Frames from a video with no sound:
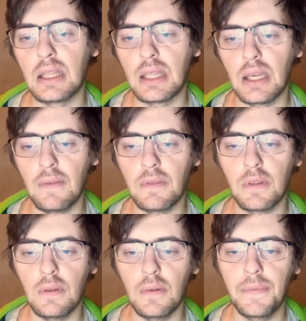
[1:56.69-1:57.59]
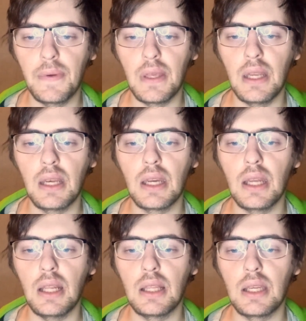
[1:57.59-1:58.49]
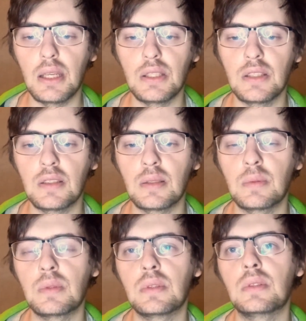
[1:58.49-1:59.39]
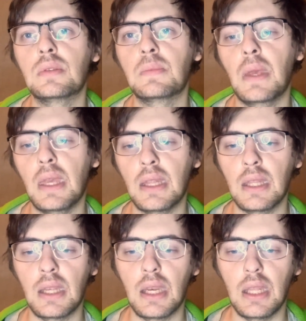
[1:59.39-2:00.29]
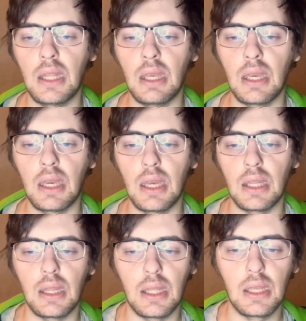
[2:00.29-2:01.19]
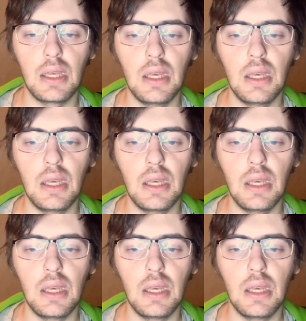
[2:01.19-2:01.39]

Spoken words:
drift off and kinda try speed reading it.